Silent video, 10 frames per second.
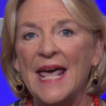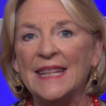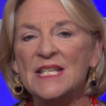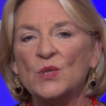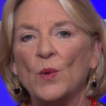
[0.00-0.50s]

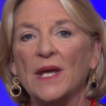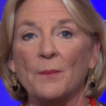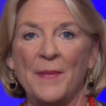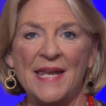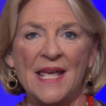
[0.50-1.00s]
And this week,
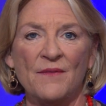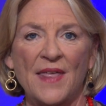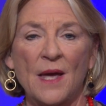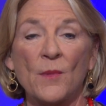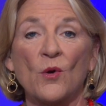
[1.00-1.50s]
many of
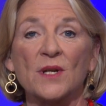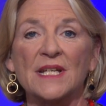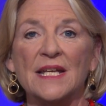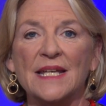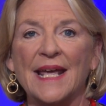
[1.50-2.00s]
them are
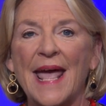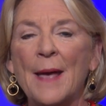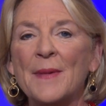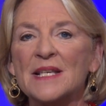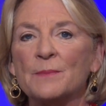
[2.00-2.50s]
attending
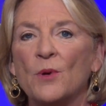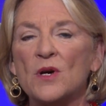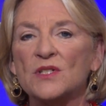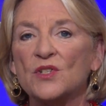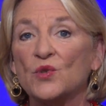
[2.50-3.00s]
MS
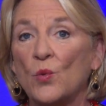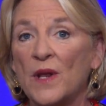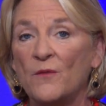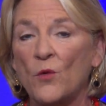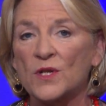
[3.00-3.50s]
Boston
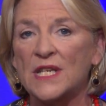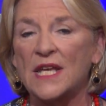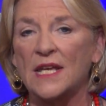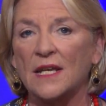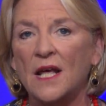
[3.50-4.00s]

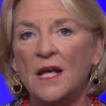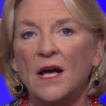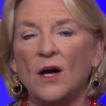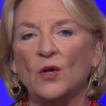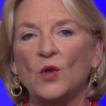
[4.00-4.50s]
2014,
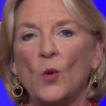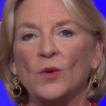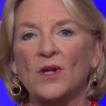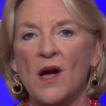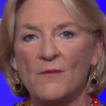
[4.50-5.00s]
a
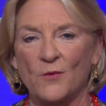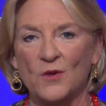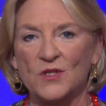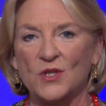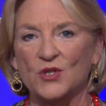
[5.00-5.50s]
global
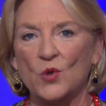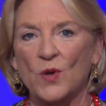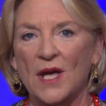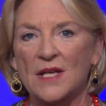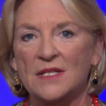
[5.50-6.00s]
conference to
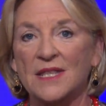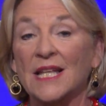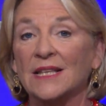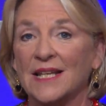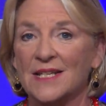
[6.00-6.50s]
showcase
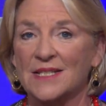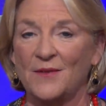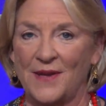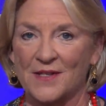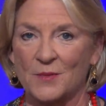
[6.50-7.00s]
the latest
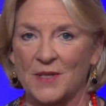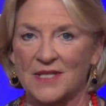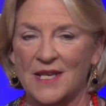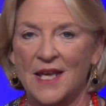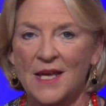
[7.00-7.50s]

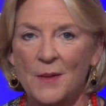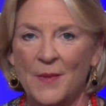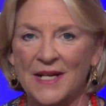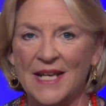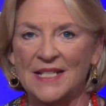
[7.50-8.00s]
advancements.
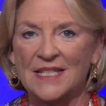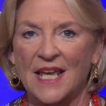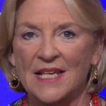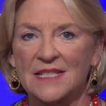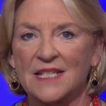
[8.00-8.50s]
My next
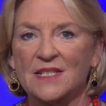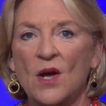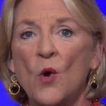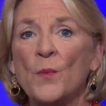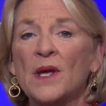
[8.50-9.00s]
guest is
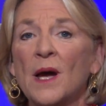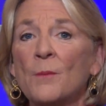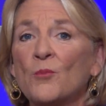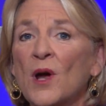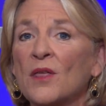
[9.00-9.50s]
hoping a
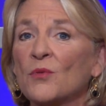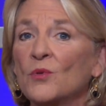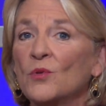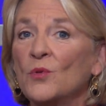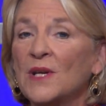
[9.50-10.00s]

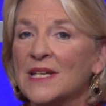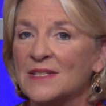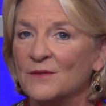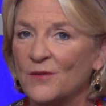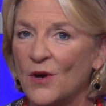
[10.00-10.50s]
breakthrough
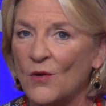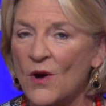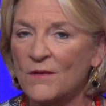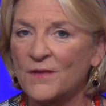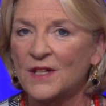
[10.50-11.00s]
isn't far
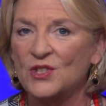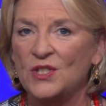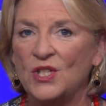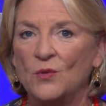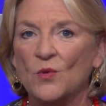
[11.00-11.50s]
off. Gigi